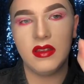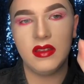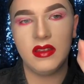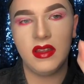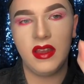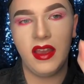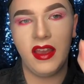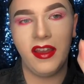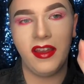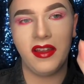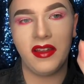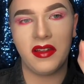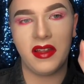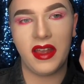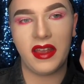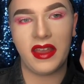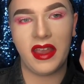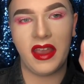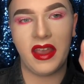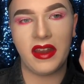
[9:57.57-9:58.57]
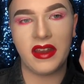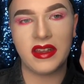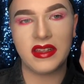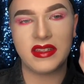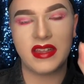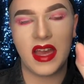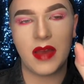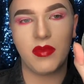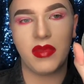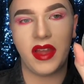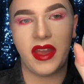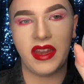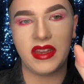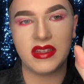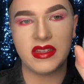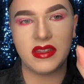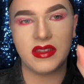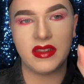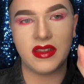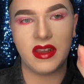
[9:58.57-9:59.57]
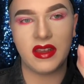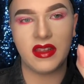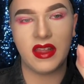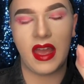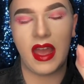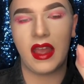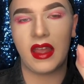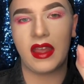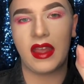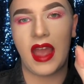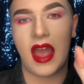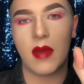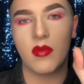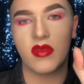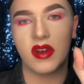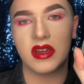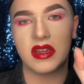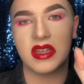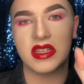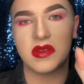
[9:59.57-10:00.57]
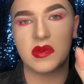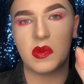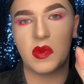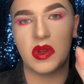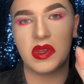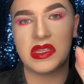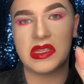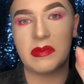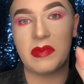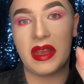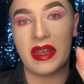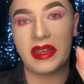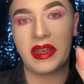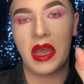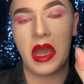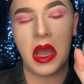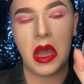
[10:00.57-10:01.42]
yeah, again, it's that blending that the camera doesn't want to pick it